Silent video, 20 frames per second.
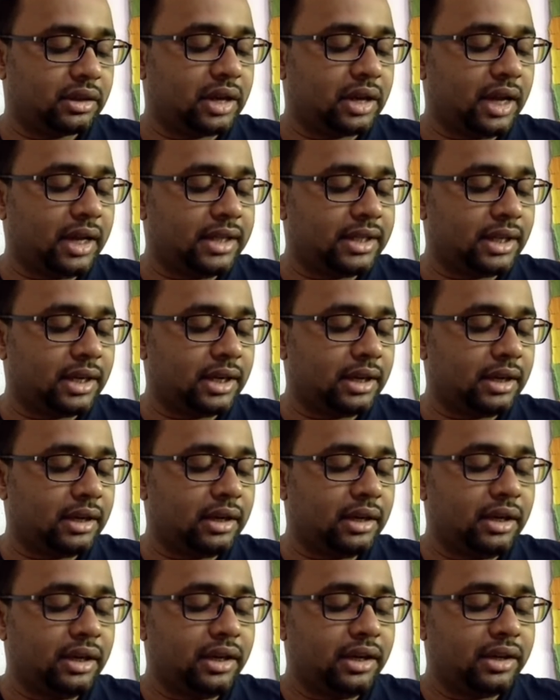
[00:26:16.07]
Cultural
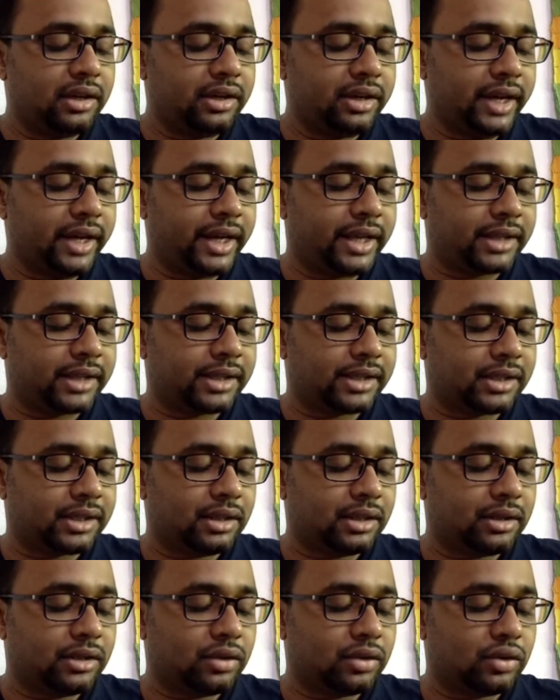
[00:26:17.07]
texts
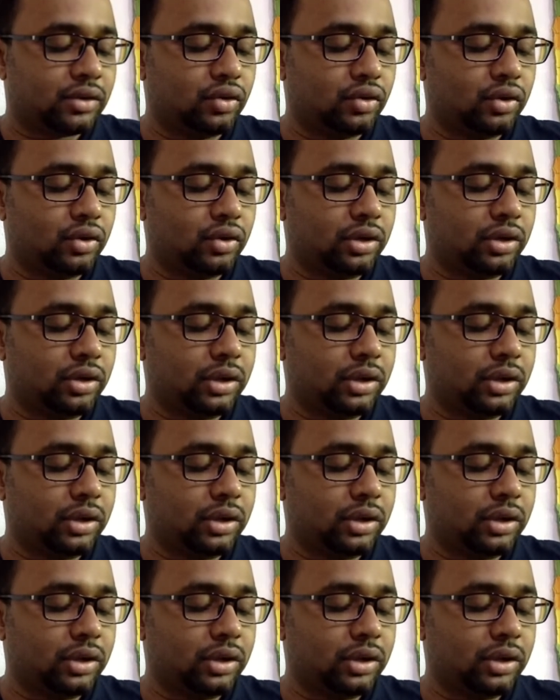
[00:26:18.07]
should